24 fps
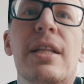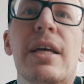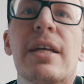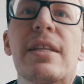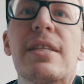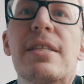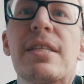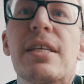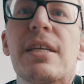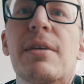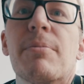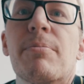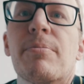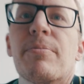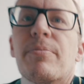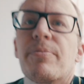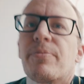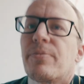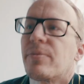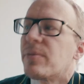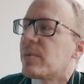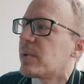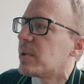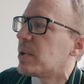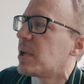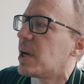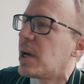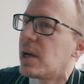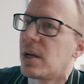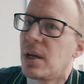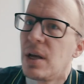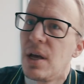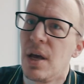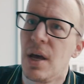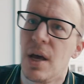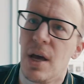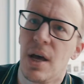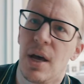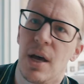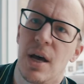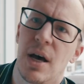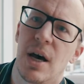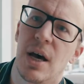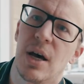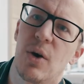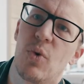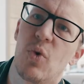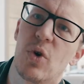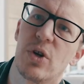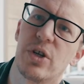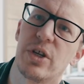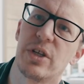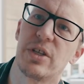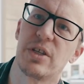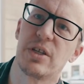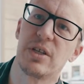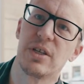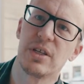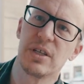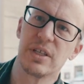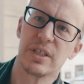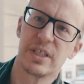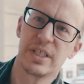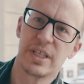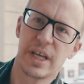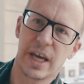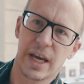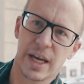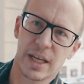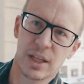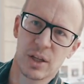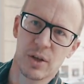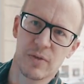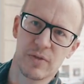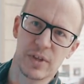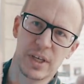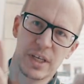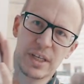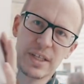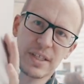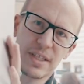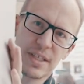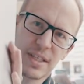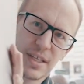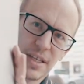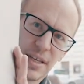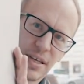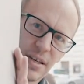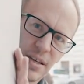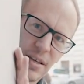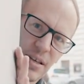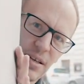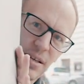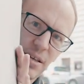Let's see. I ordered 10 of these.